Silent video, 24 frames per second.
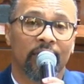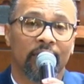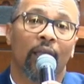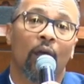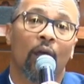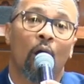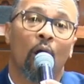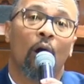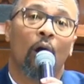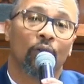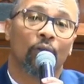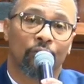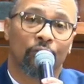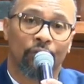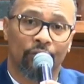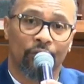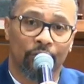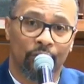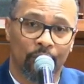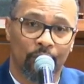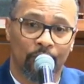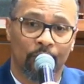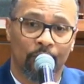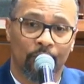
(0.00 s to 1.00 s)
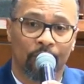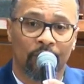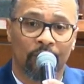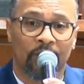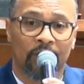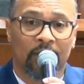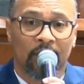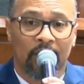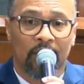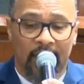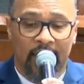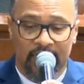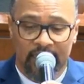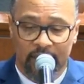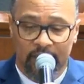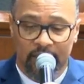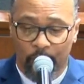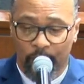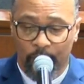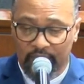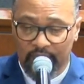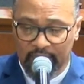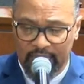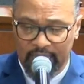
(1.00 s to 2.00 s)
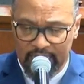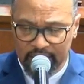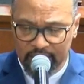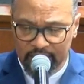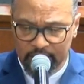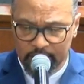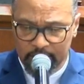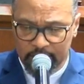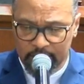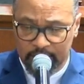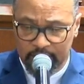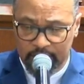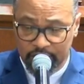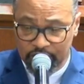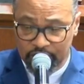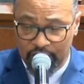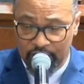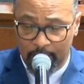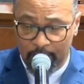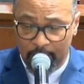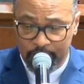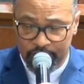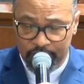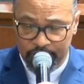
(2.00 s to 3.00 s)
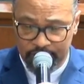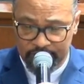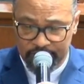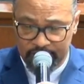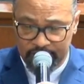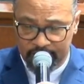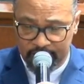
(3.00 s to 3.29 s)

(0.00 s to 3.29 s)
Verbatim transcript: to do as it relates to chapter 6.